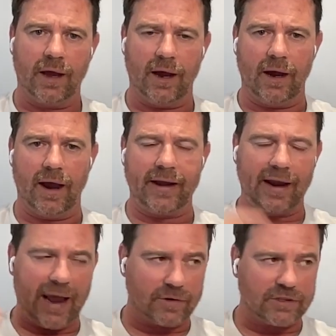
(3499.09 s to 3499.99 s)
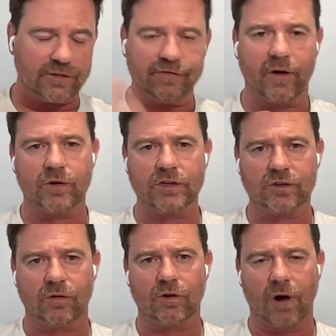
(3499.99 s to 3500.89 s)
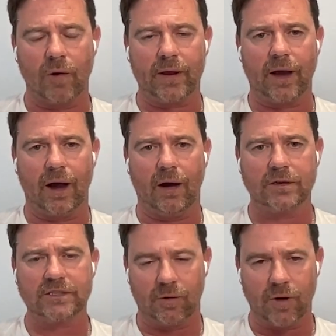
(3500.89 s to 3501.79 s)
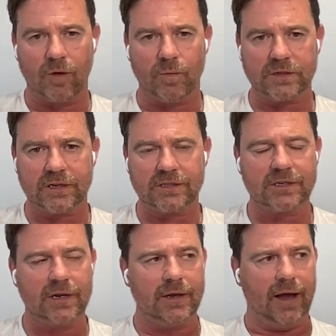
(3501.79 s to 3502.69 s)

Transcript: uh, and it allowed us to focus on growing our telco business.